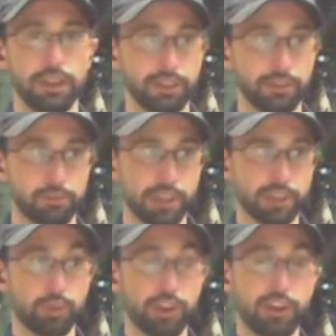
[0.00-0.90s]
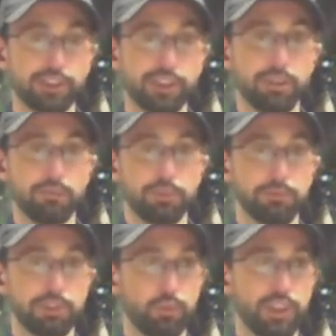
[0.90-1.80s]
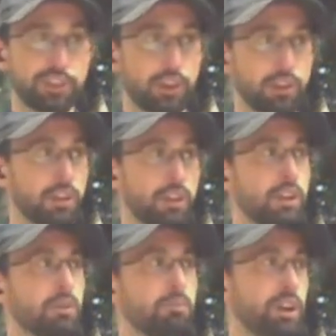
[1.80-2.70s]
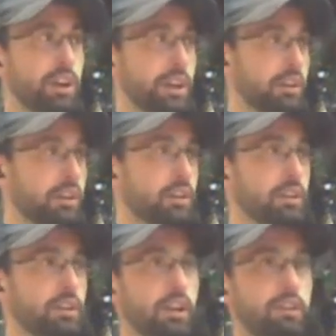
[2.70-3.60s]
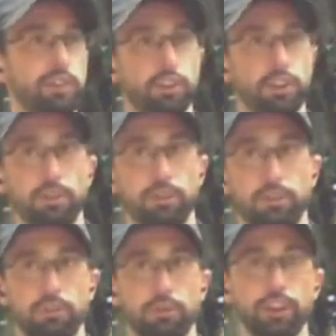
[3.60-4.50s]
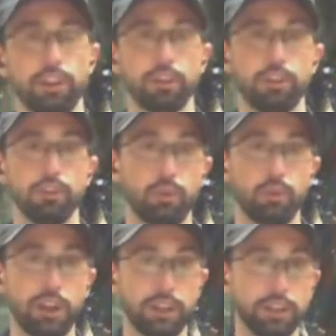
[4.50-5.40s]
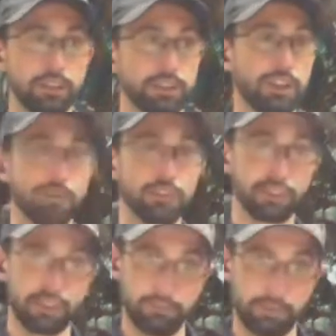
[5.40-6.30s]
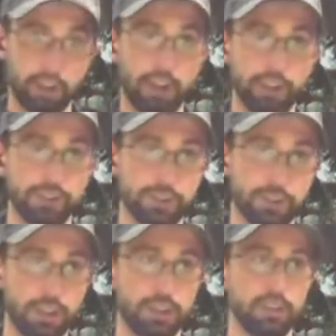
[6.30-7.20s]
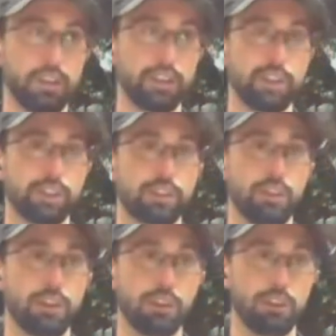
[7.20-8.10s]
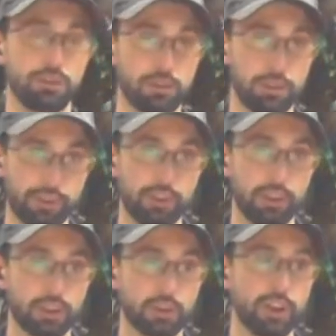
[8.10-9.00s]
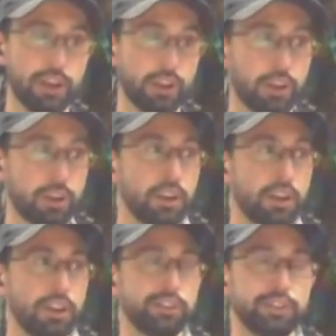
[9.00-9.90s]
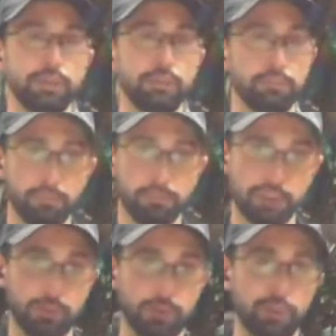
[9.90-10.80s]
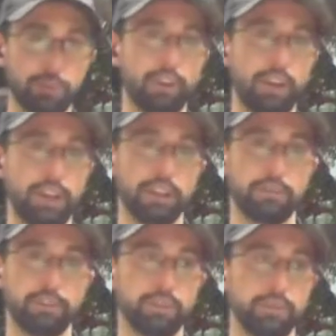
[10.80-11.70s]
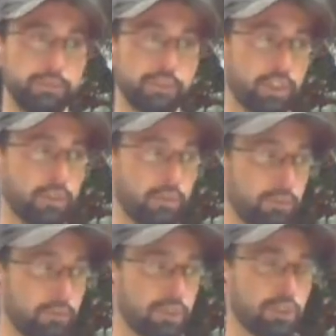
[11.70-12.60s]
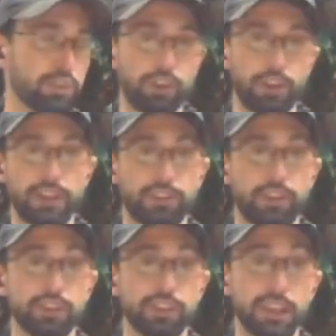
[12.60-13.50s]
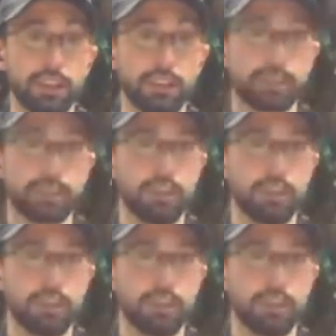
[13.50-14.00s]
and it's rare to see them bloom in the winter. But if you look at where they grow in the wild, and even some gardens that exist closer to the equator, you see much more sporadic blooms. So the short answer is yes.